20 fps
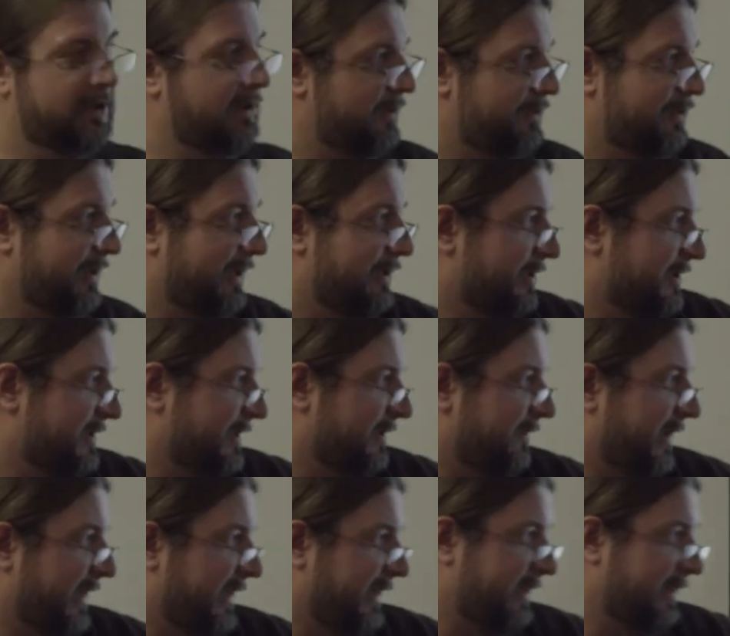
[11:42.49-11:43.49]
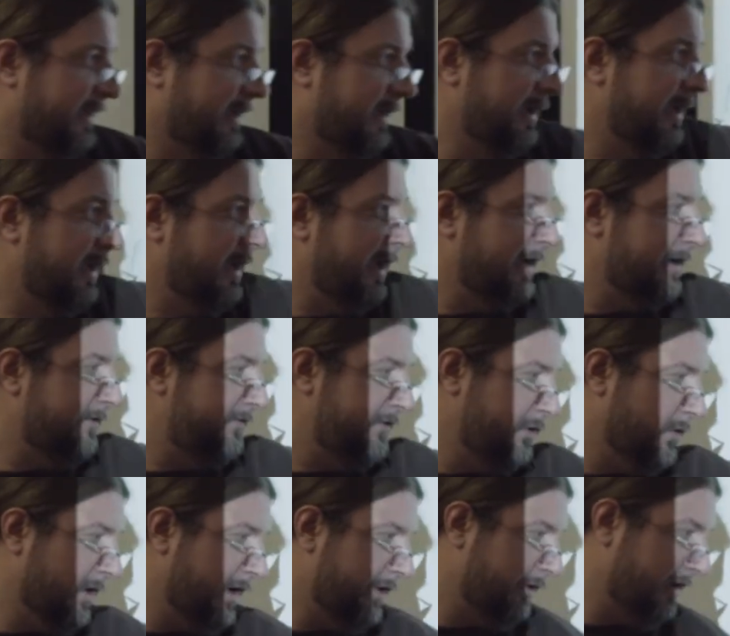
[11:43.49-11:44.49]
which I just invented, and a
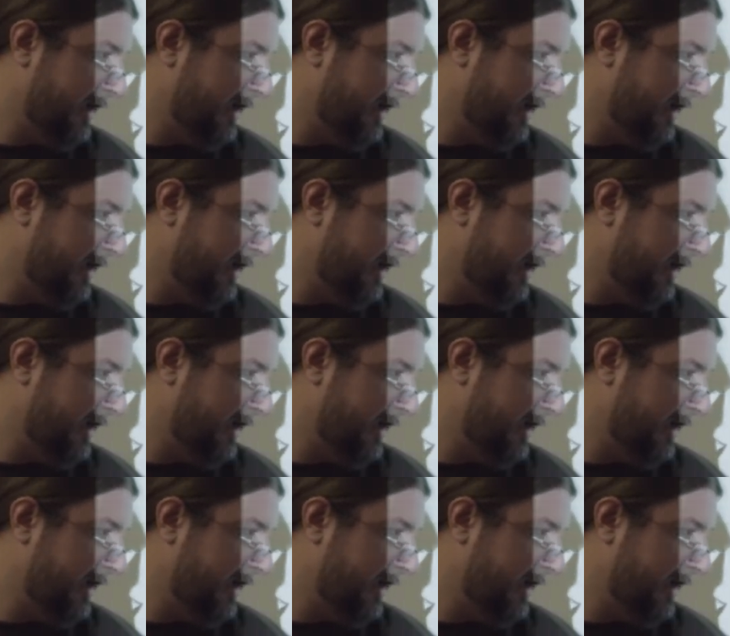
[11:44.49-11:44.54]
few other